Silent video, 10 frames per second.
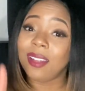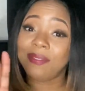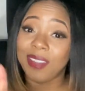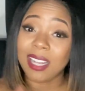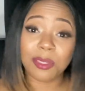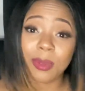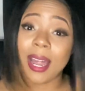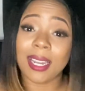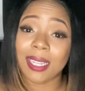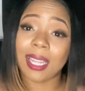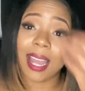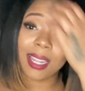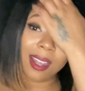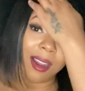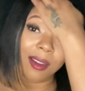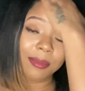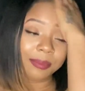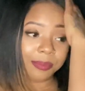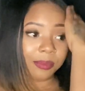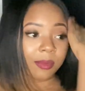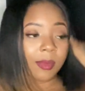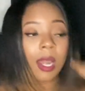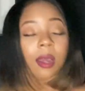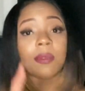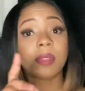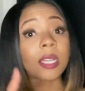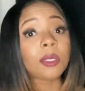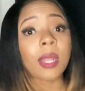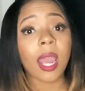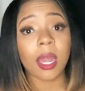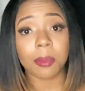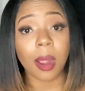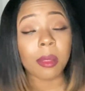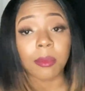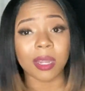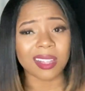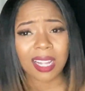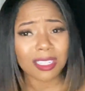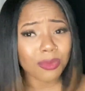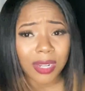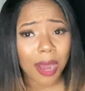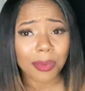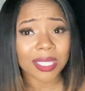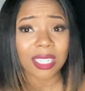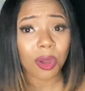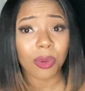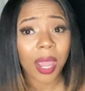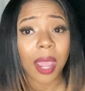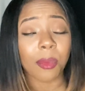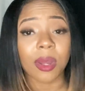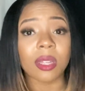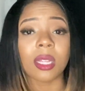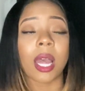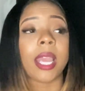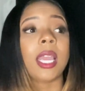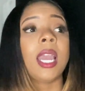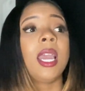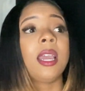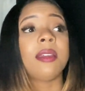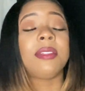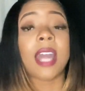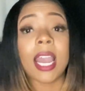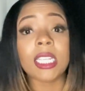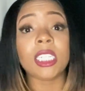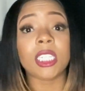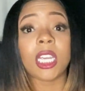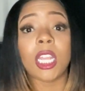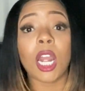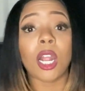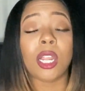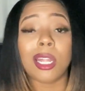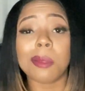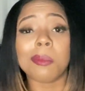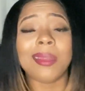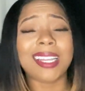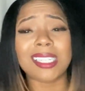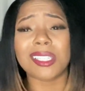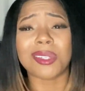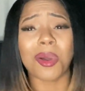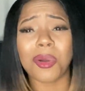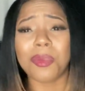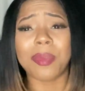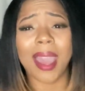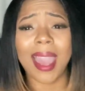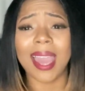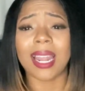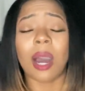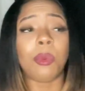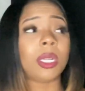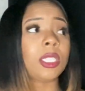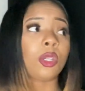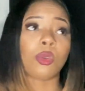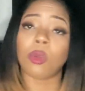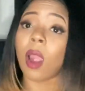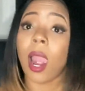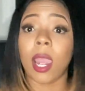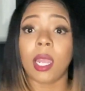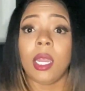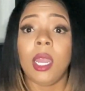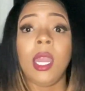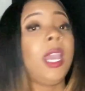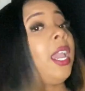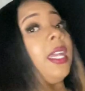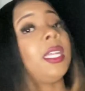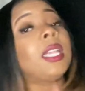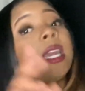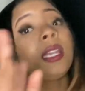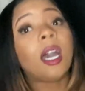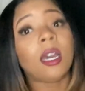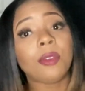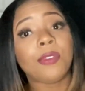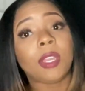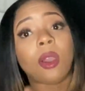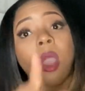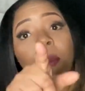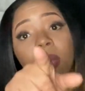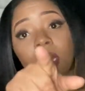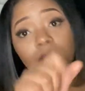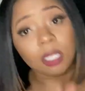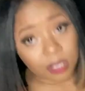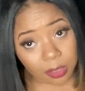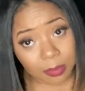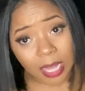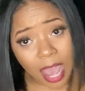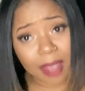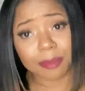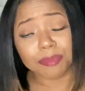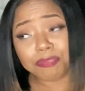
That's what I didn't like, y'all. That's what I had a problem with. That's what I wasn't okay with. Like, that shit hurted me so bad. I wanted to cry. And then, like the other video, I'm going to insert some of that.